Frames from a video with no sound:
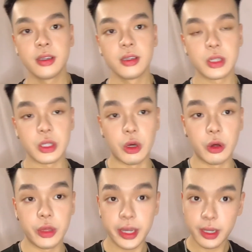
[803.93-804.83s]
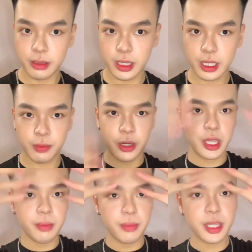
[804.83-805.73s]
So yeah, that's pretty
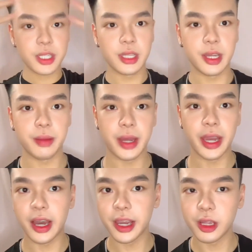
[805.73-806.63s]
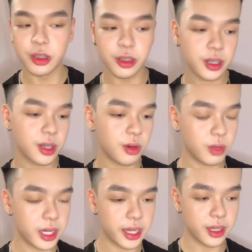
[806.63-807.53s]
much like my eye look.
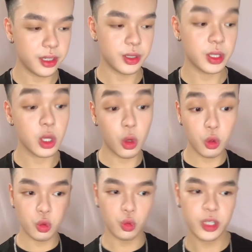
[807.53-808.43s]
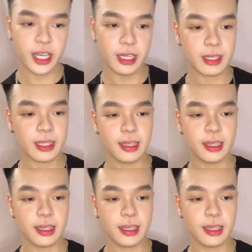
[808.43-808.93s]
What else? Ooh, yes.